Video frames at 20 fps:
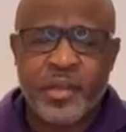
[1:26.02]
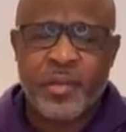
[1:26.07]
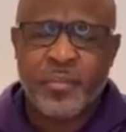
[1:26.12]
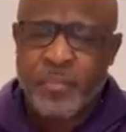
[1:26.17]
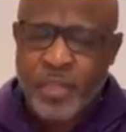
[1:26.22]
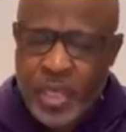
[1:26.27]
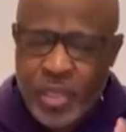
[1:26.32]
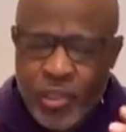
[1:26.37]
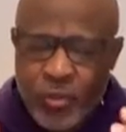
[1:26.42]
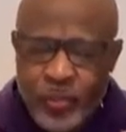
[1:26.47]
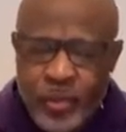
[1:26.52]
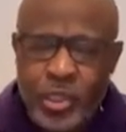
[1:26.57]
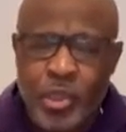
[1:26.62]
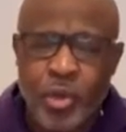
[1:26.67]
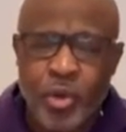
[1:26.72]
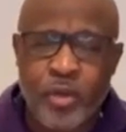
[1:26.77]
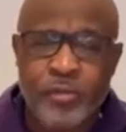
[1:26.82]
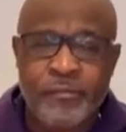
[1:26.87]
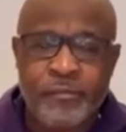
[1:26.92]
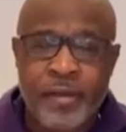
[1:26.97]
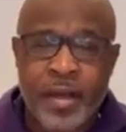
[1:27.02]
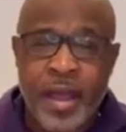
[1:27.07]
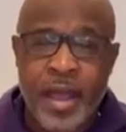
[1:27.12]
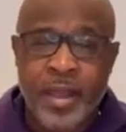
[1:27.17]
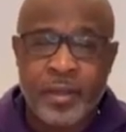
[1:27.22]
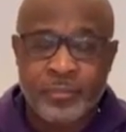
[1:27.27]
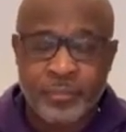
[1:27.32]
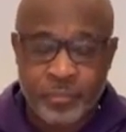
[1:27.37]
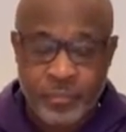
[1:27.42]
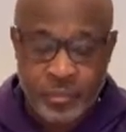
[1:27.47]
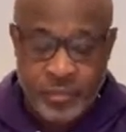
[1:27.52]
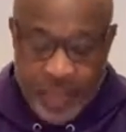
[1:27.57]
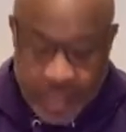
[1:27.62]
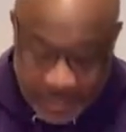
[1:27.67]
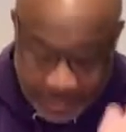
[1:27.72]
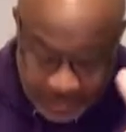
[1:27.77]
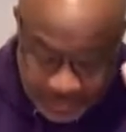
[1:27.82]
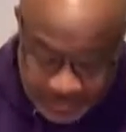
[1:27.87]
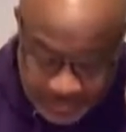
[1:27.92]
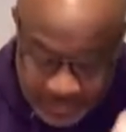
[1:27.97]
may you be glorified. Now
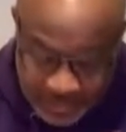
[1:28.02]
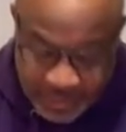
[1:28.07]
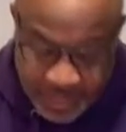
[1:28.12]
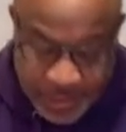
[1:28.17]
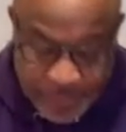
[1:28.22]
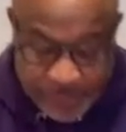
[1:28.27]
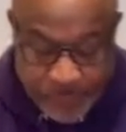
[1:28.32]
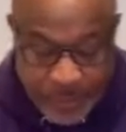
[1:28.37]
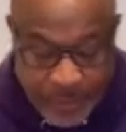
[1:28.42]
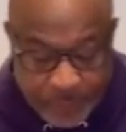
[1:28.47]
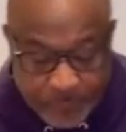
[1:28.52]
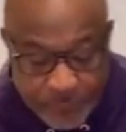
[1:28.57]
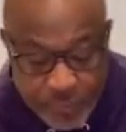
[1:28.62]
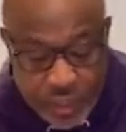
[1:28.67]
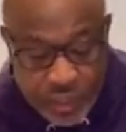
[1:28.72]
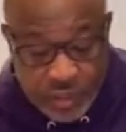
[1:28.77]
listen, amen.